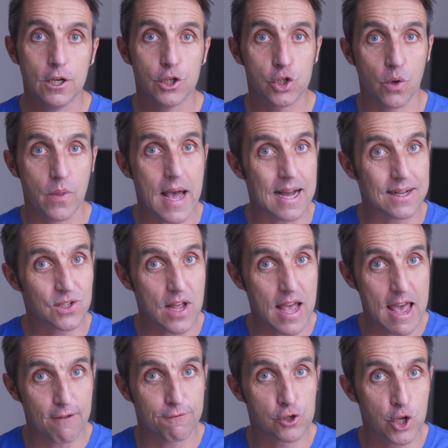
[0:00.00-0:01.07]
So that's
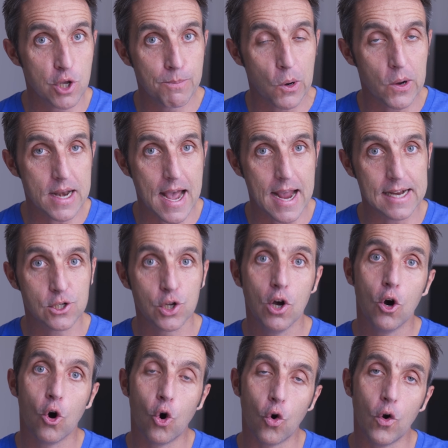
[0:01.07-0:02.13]
f2.8
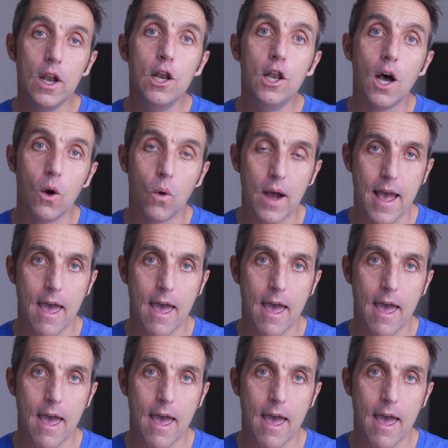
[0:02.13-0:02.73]
or a lower